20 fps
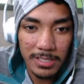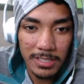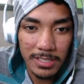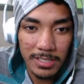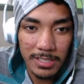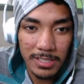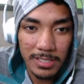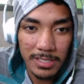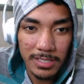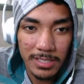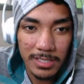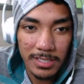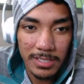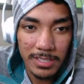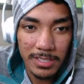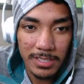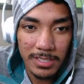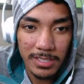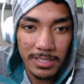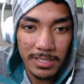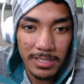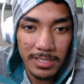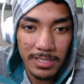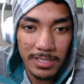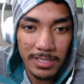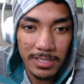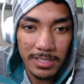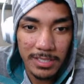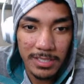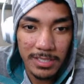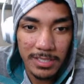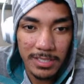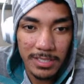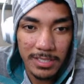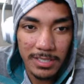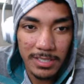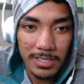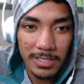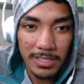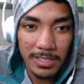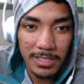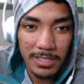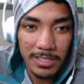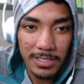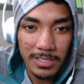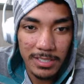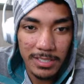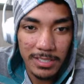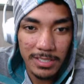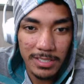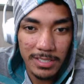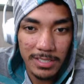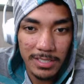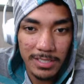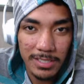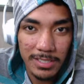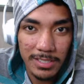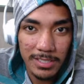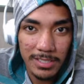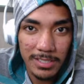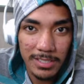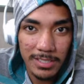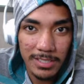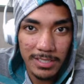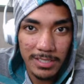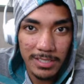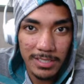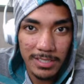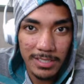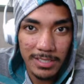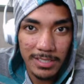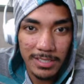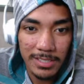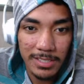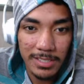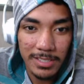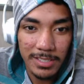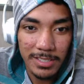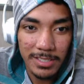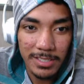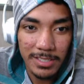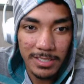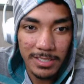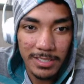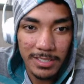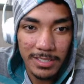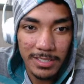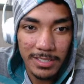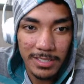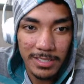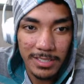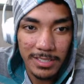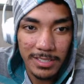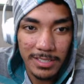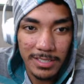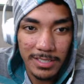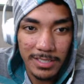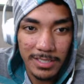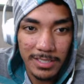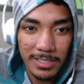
Nobody speaks.